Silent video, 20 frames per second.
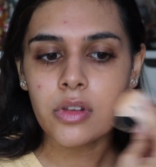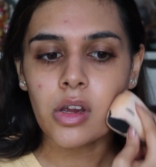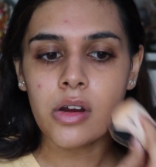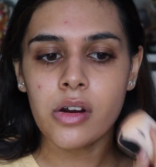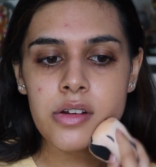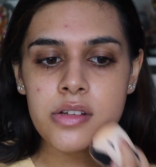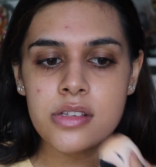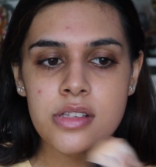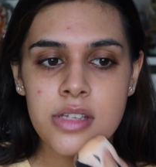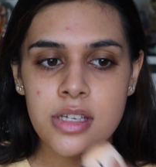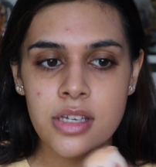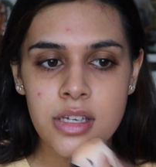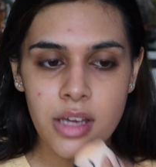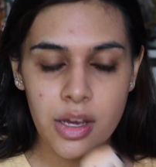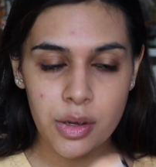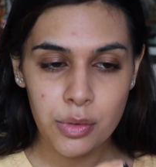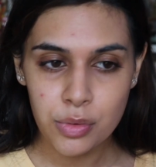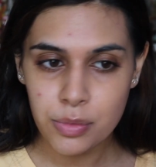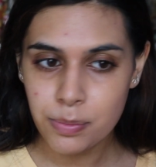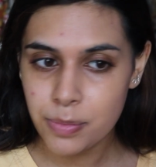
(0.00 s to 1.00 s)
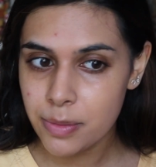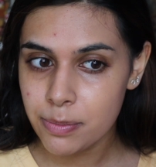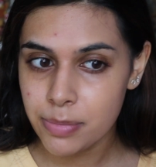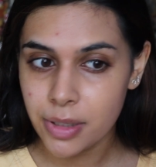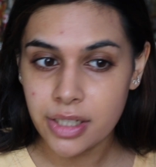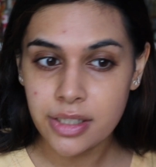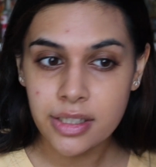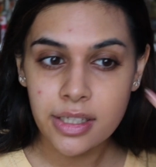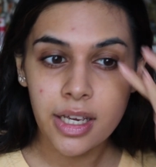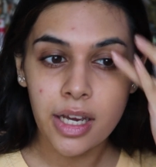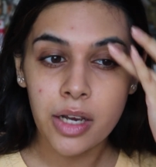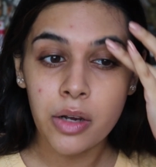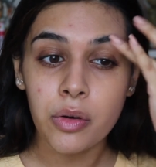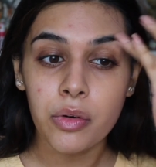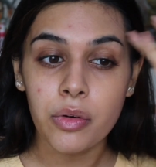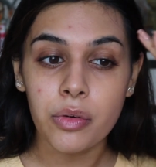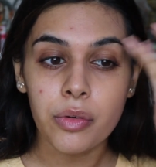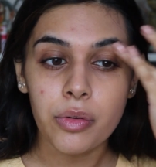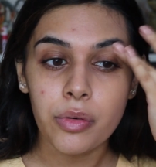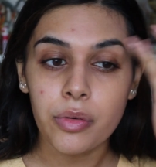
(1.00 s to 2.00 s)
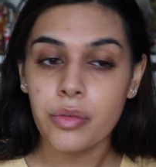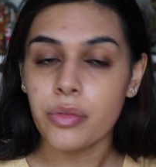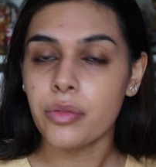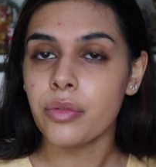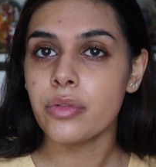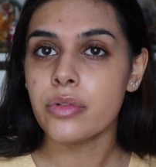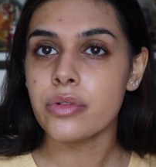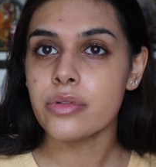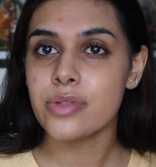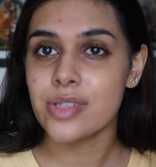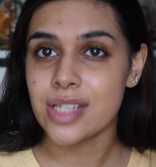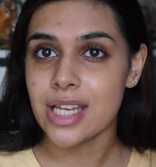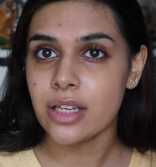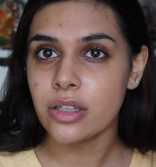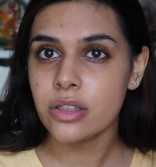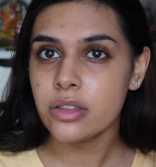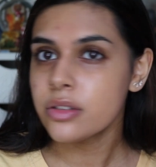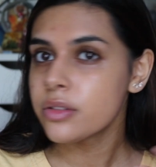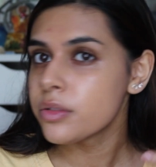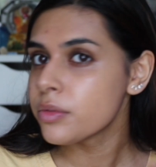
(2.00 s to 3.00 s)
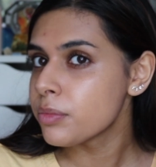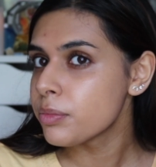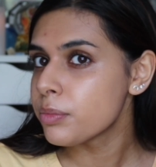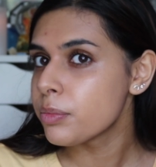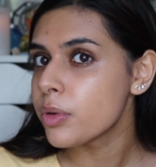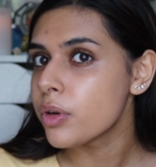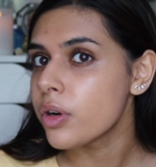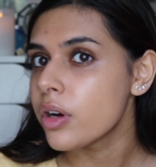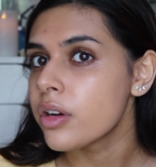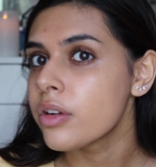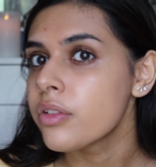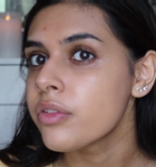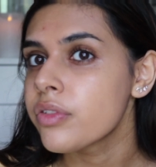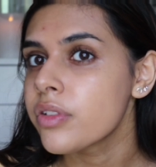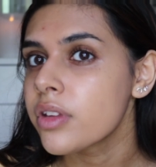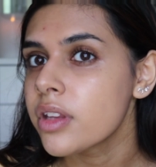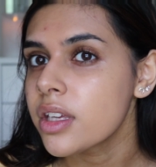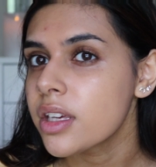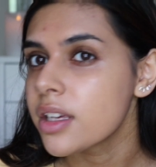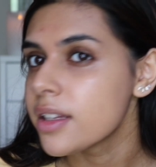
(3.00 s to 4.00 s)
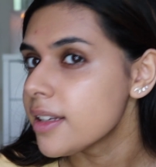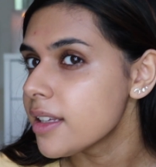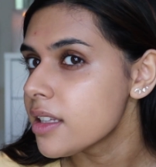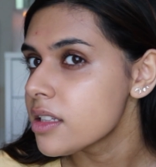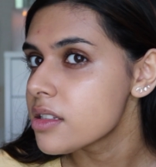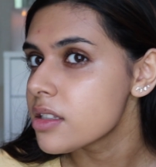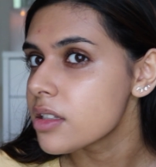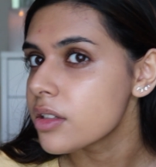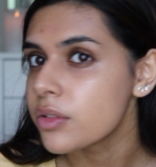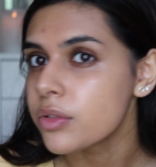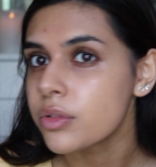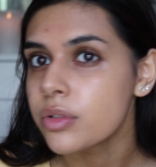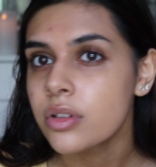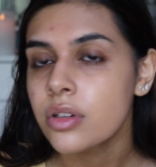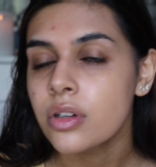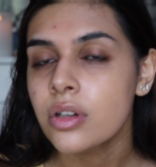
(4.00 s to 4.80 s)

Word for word: Honestly, I would be blending out still, but I don't feel like I need to.